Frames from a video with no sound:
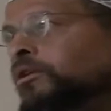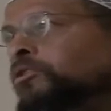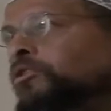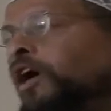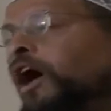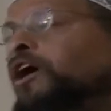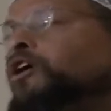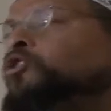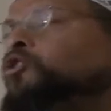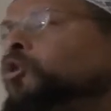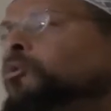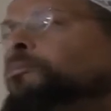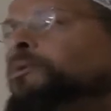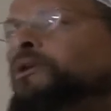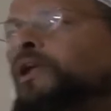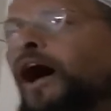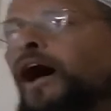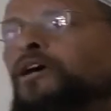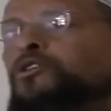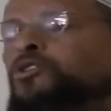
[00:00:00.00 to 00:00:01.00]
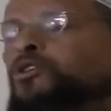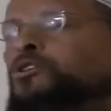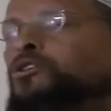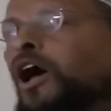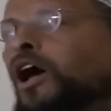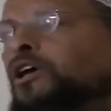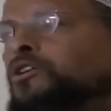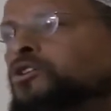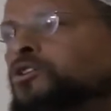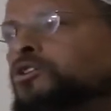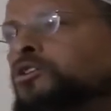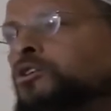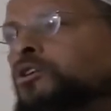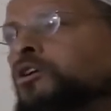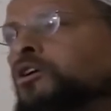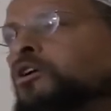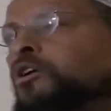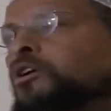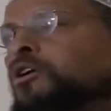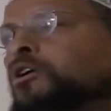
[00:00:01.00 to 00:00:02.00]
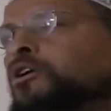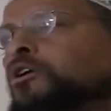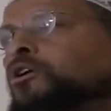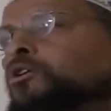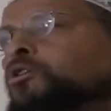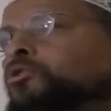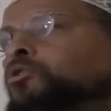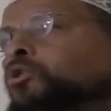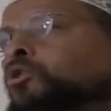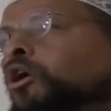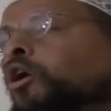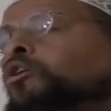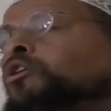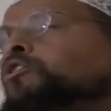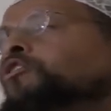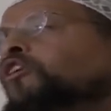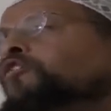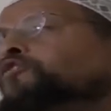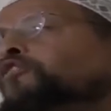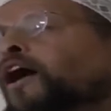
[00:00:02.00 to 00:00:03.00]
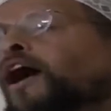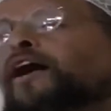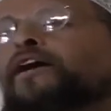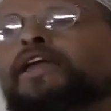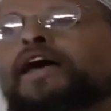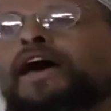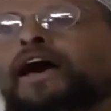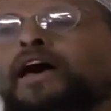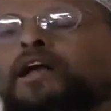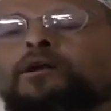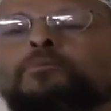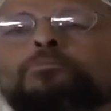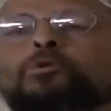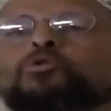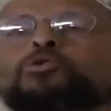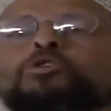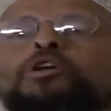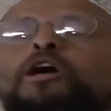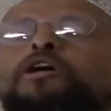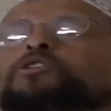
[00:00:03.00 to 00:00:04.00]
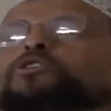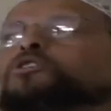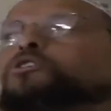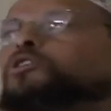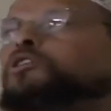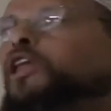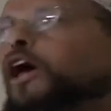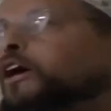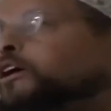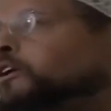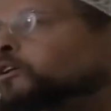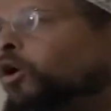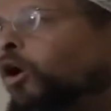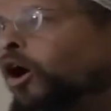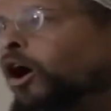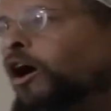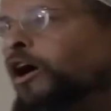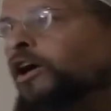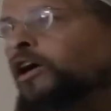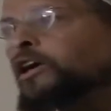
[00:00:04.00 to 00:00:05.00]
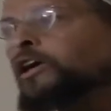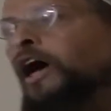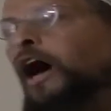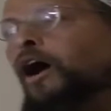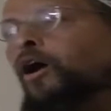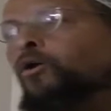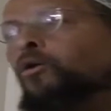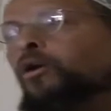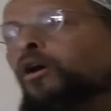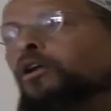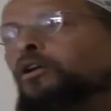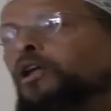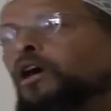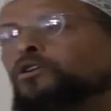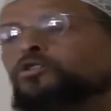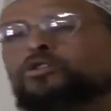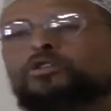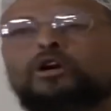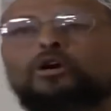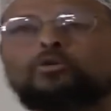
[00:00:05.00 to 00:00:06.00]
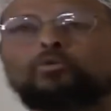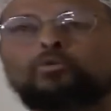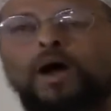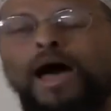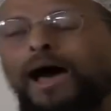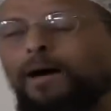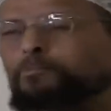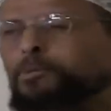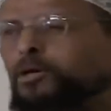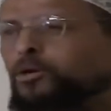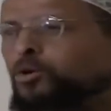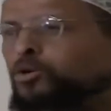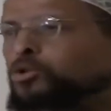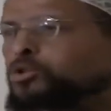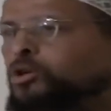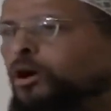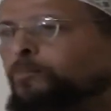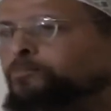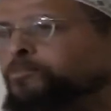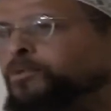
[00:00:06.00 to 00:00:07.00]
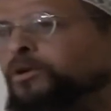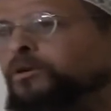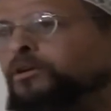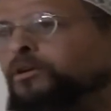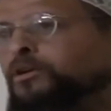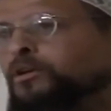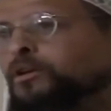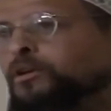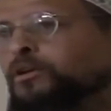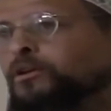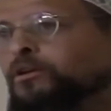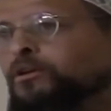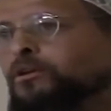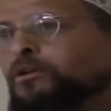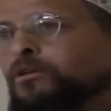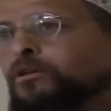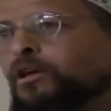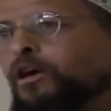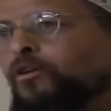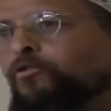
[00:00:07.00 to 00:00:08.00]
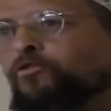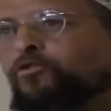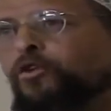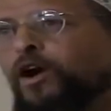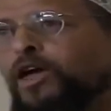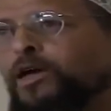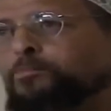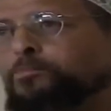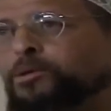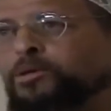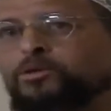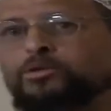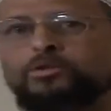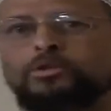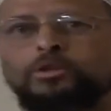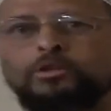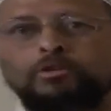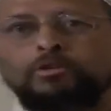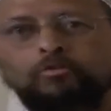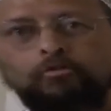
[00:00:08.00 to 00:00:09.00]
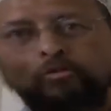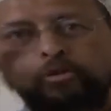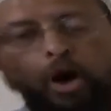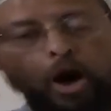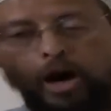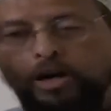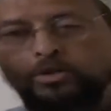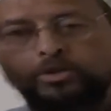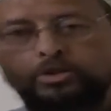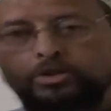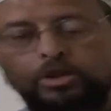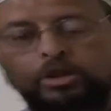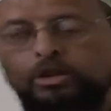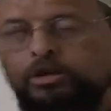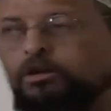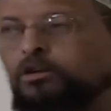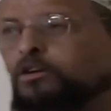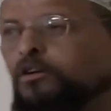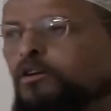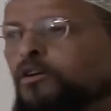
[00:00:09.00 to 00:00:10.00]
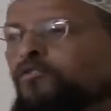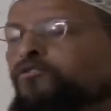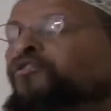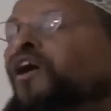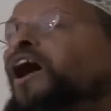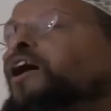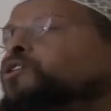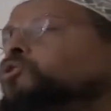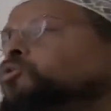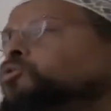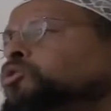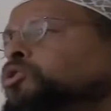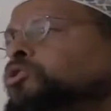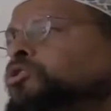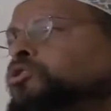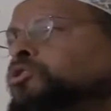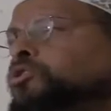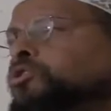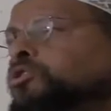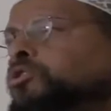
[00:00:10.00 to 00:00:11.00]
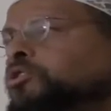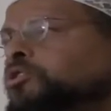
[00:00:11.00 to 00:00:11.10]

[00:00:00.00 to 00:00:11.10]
that humanizes us. You don't even find animals that just let it all hang out, unless they're rabid or something. They have rabies and have lost their faculties.